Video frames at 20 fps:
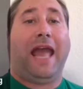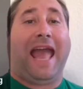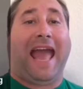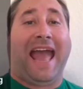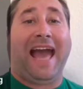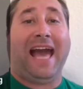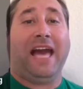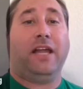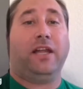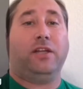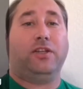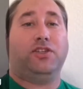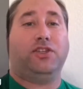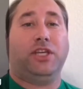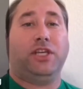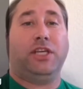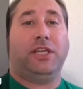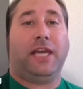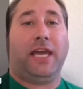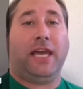so don't
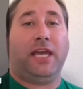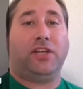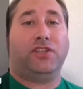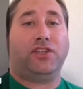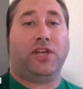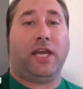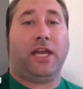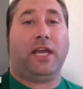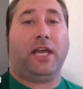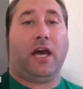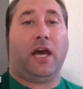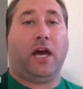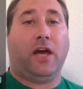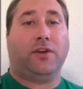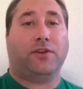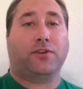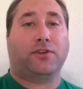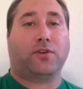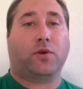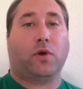forget to like,
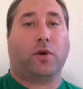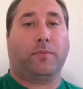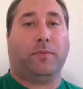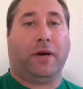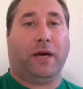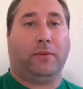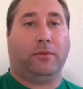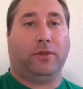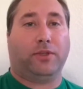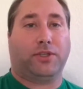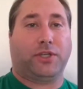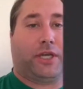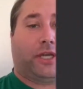share, and subscribe